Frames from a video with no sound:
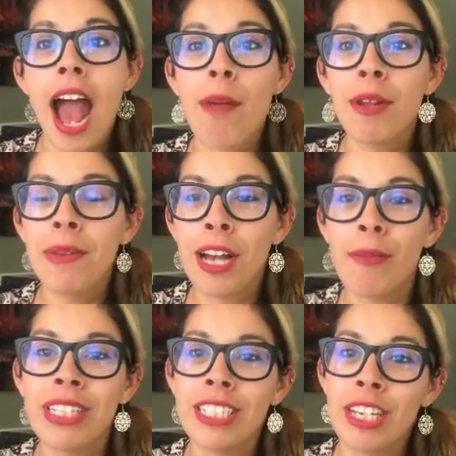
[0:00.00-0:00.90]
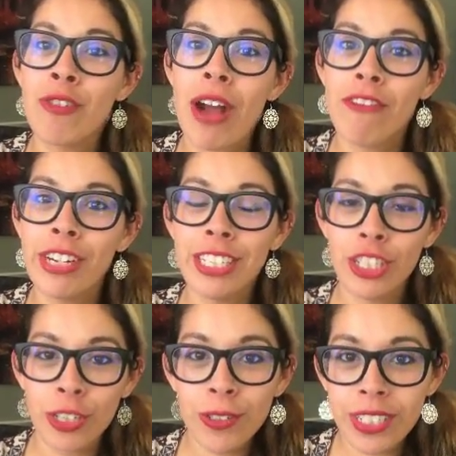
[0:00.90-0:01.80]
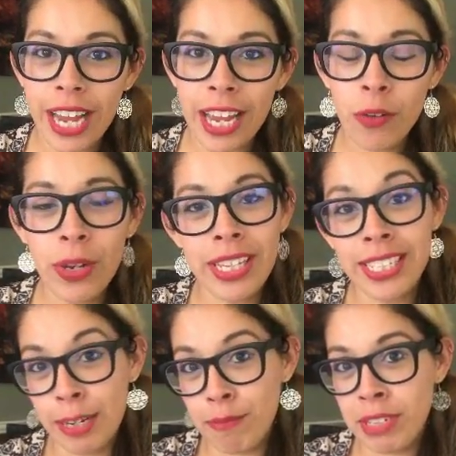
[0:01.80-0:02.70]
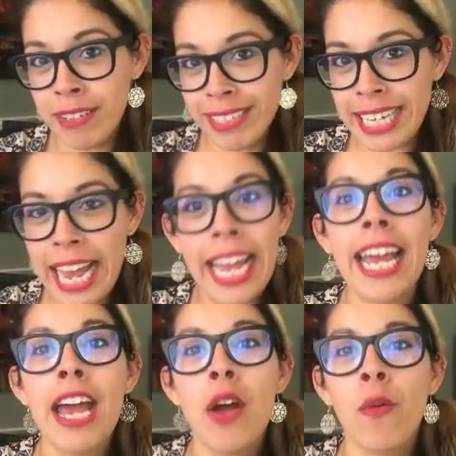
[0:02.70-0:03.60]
I'm going to be coming to you every Tuesday with Tip Tuesday